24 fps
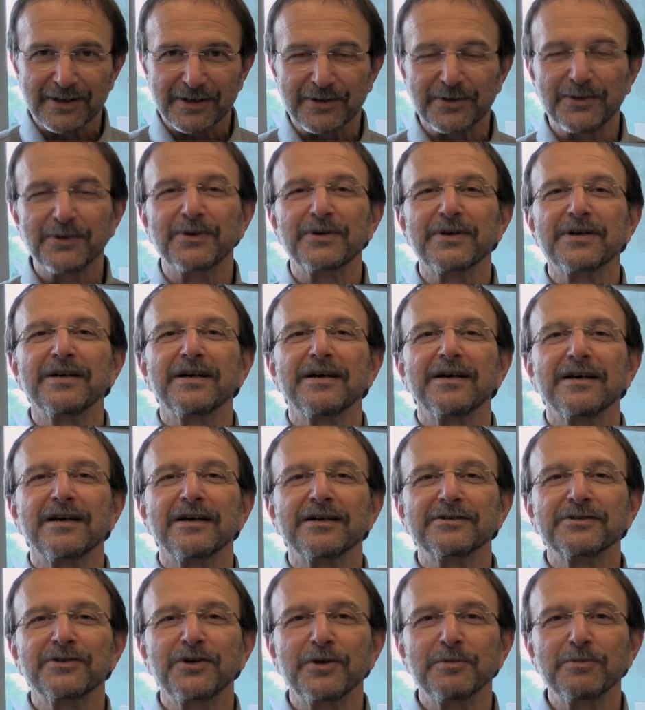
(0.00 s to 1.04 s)
recorded on
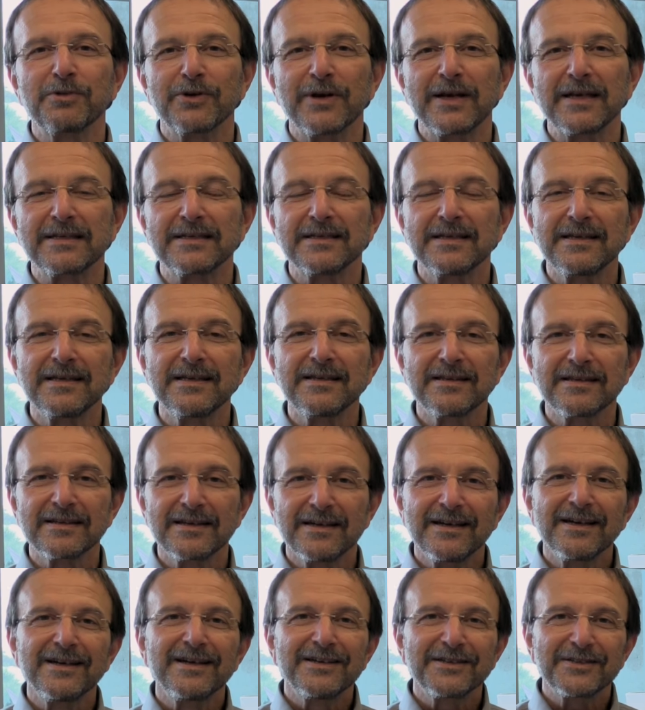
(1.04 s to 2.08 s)
October 18th,
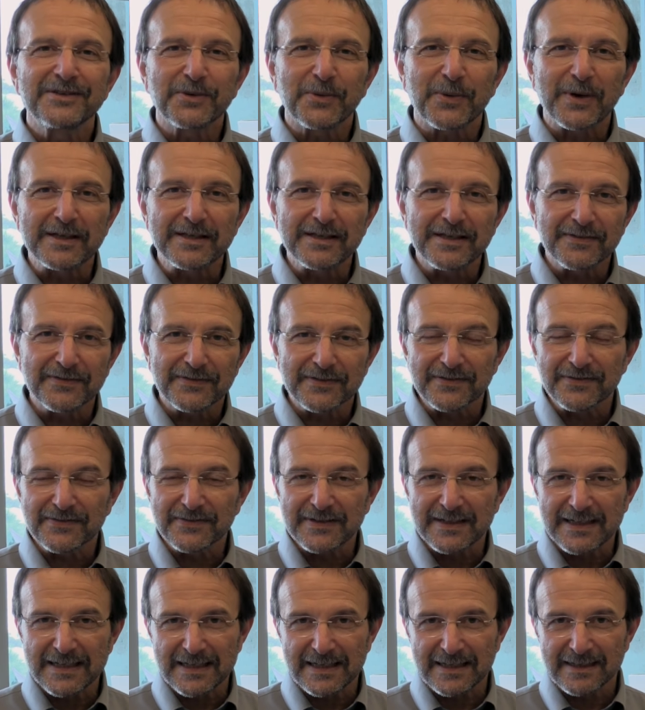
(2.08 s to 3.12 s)

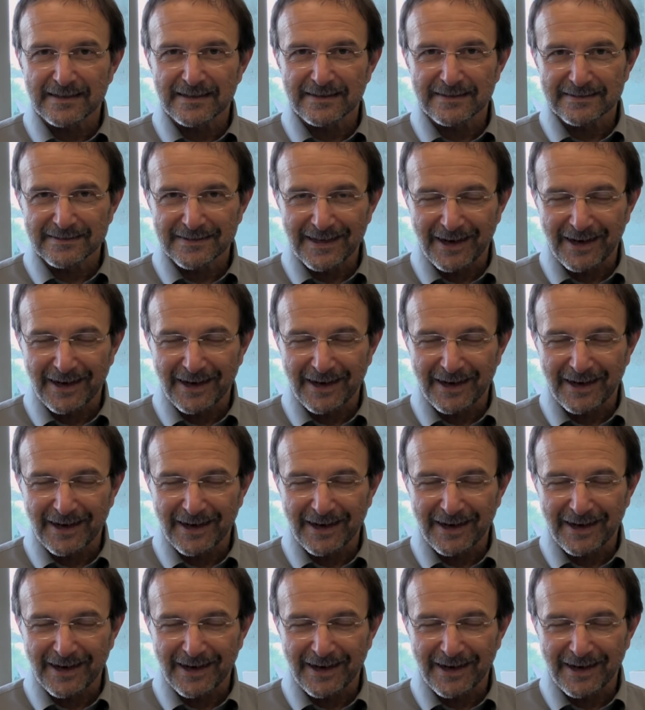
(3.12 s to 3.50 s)
2015.